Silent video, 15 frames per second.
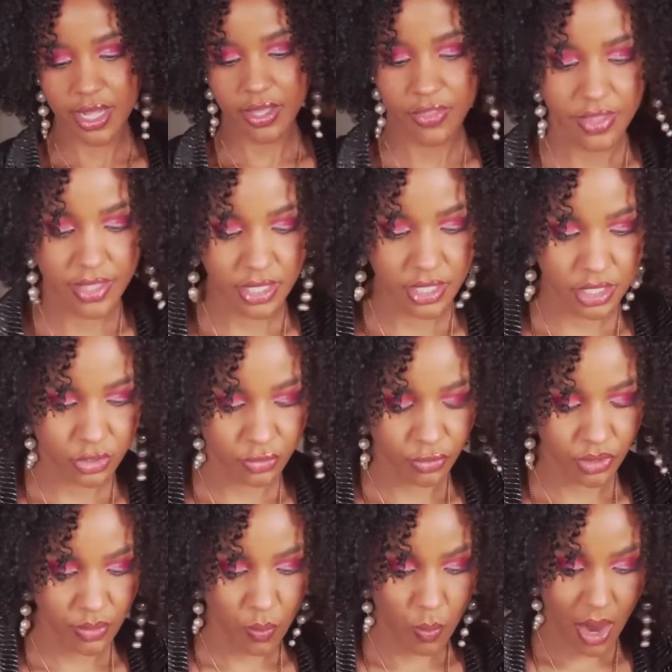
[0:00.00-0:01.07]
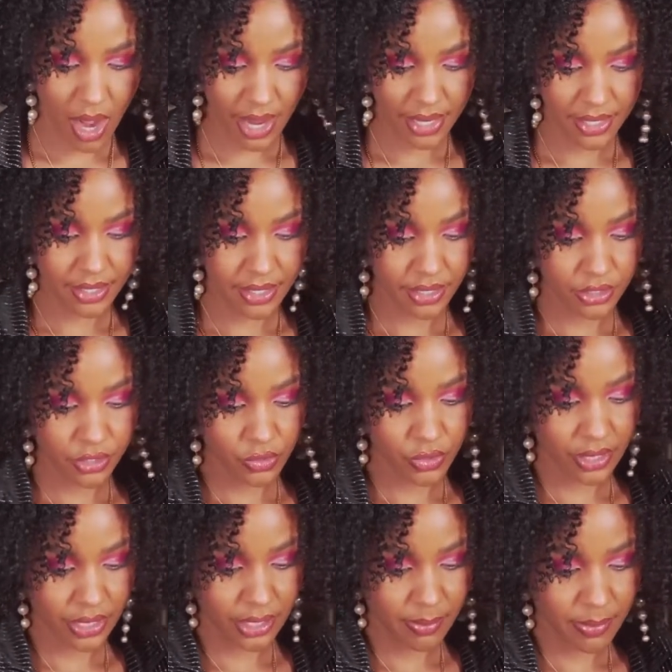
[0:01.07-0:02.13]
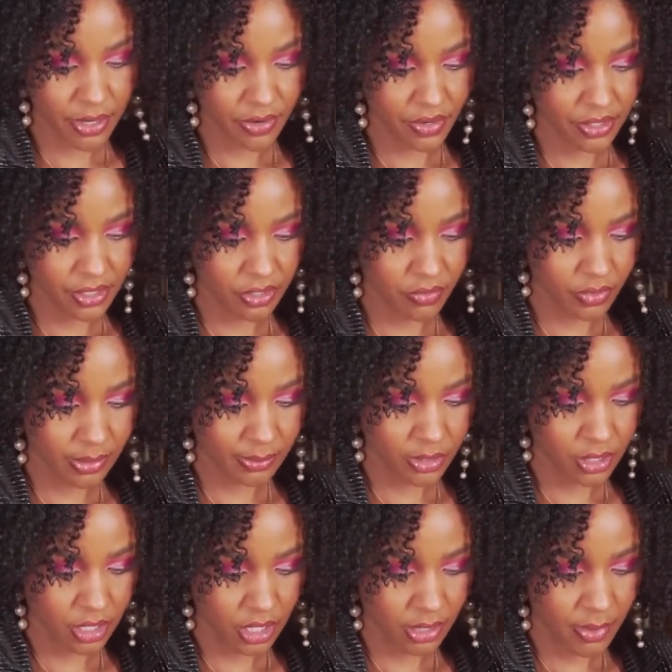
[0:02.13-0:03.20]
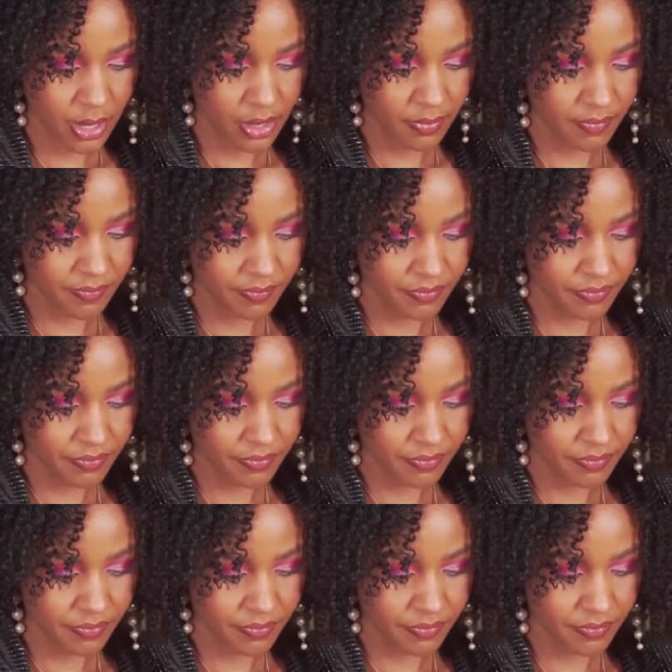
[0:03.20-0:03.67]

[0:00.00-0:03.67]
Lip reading: now it is really wide, so you can get a better idea of what I'm talking about.